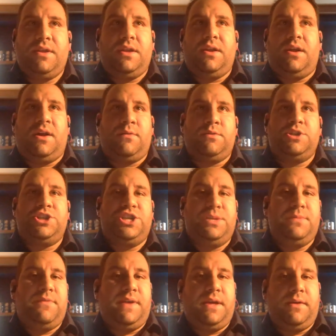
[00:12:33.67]
a
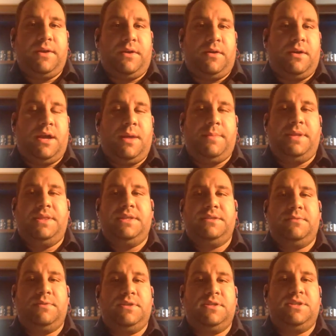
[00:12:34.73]
regime failure. I mean, this
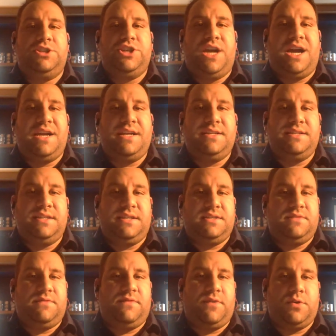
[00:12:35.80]
was John
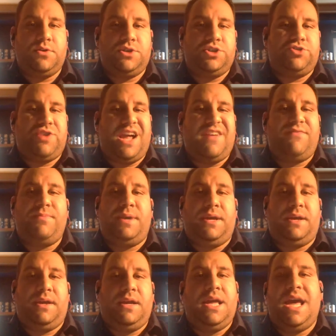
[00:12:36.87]
Idzik's first draft
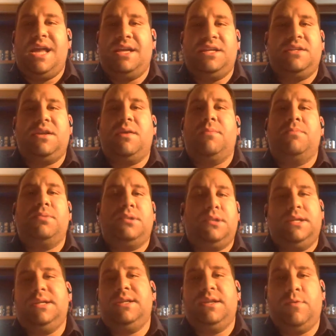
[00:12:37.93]
pick, and he
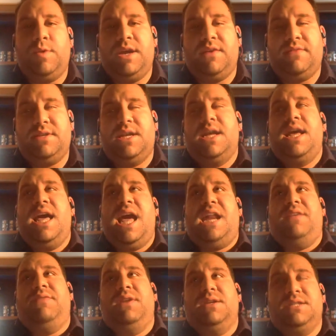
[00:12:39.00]
completely whiffed. And
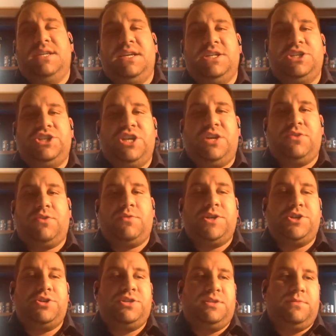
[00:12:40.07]
if he doesn't get Sheldon
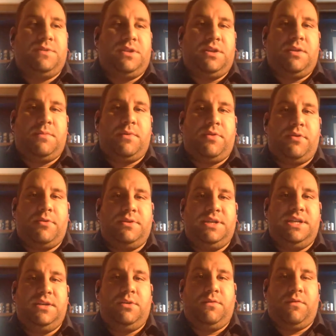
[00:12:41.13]
Richardson with the number
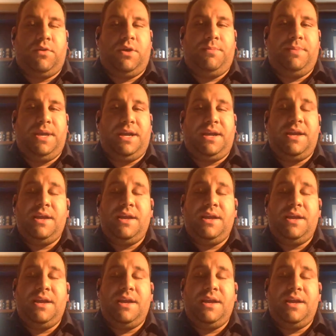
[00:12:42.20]
13 overall pick,